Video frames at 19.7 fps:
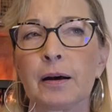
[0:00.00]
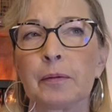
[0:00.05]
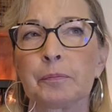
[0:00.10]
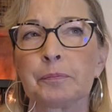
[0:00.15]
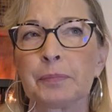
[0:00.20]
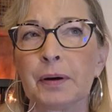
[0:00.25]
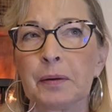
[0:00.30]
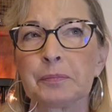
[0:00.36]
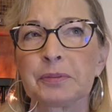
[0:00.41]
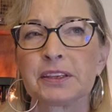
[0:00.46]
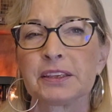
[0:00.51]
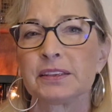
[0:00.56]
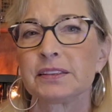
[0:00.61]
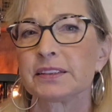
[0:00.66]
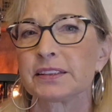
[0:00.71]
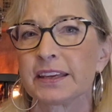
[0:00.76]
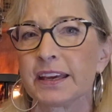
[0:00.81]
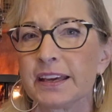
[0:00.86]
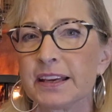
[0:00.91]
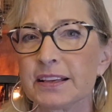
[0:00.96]
pumpkin
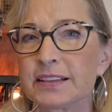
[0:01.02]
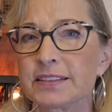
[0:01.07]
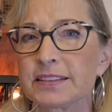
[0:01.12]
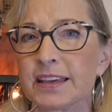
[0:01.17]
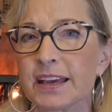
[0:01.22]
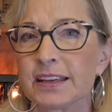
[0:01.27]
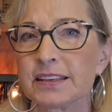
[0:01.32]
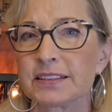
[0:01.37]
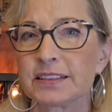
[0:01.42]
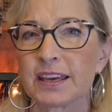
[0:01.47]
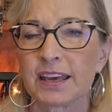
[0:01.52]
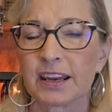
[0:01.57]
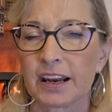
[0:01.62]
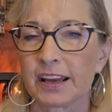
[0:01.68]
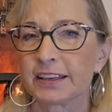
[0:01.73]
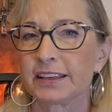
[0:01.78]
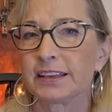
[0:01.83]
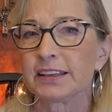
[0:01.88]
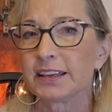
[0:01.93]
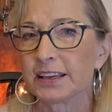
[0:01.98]
cake scent, and I
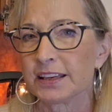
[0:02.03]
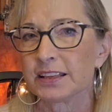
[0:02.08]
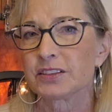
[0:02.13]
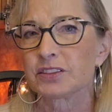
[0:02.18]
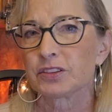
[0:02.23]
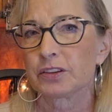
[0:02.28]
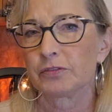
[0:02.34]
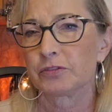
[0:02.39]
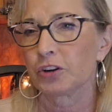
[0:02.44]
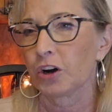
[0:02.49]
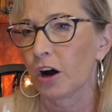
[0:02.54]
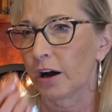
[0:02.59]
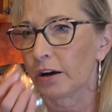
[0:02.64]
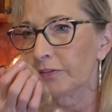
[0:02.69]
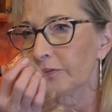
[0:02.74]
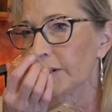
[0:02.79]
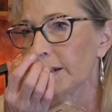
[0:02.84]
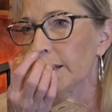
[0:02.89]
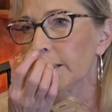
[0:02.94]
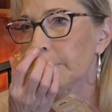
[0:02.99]
get hints of
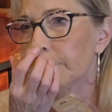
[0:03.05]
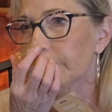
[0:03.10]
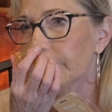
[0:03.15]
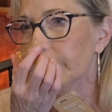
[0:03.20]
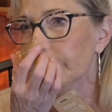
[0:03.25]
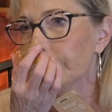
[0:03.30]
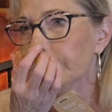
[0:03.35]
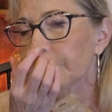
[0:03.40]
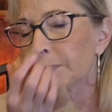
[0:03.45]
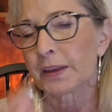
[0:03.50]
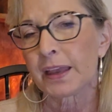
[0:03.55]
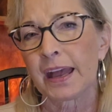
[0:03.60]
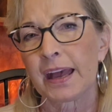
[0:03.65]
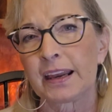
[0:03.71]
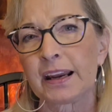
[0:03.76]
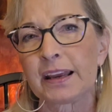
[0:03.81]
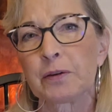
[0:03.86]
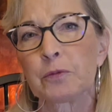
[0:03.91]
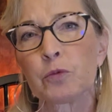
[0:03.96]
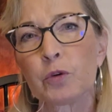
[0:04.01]
coffee. And
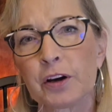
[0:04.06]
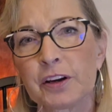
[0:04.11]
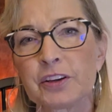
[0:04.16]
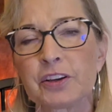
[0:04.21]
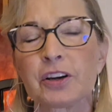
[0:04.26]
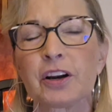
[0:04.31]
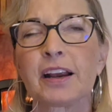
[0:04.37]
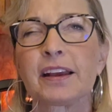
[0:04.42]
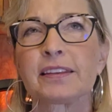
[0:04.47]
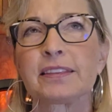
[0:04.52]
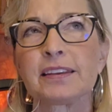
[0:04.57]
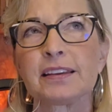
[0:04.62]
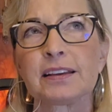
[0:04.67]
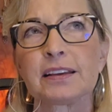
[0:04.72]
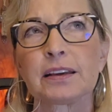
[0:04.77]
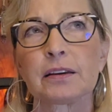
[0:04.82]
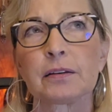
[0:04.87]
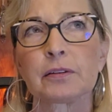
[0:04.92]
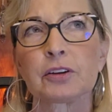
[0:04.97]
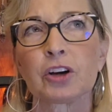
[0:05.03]
I wonder, I
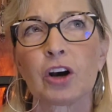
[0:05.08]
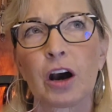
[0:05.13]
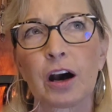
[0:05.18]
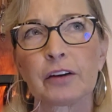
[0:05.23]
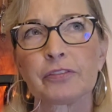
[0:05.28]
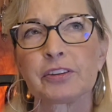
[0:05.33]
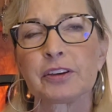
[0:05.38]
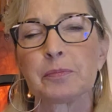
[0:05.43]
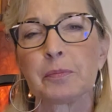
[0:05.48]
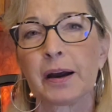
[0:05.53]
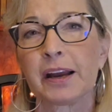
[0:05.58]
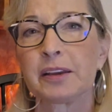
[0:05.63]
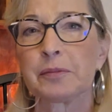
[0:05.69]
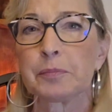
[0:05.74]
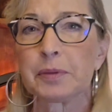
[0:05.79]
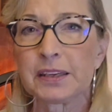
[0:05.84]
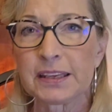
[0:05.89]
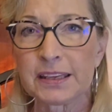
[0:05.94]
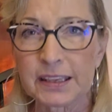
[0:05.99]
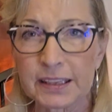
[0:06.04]
think coffee might
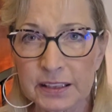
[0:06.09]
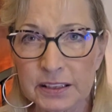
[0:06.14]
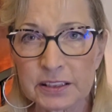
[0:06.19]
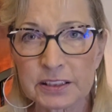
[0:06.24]
be in